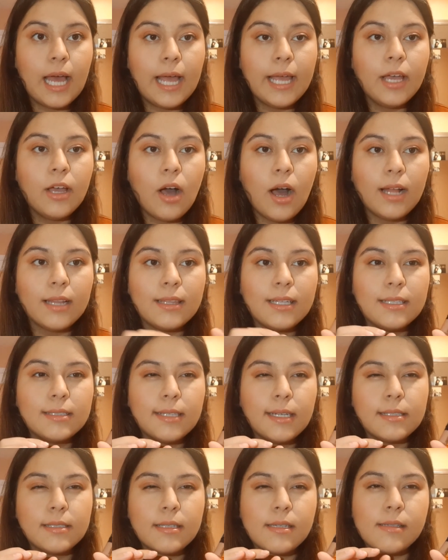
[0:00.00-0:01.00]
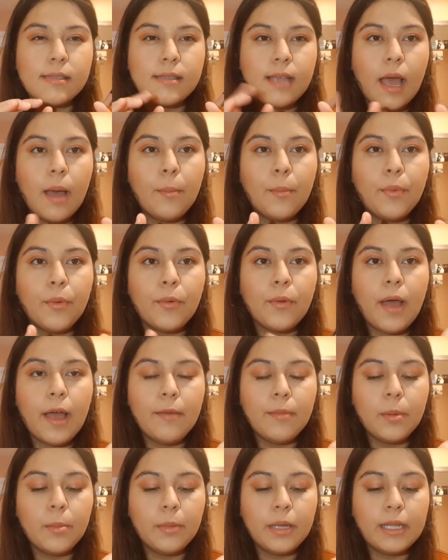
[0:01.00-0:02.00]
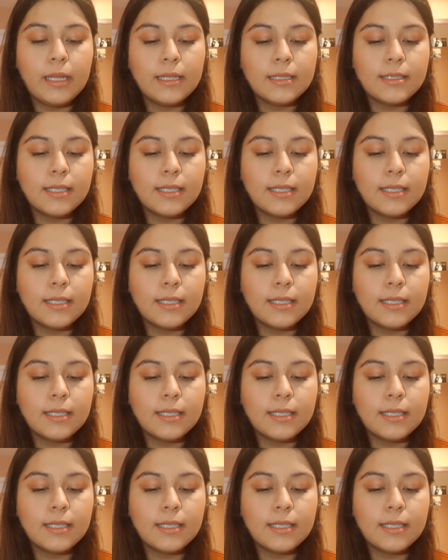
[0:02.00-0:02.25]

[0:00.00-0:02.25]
I got this as a sample. I've been meaning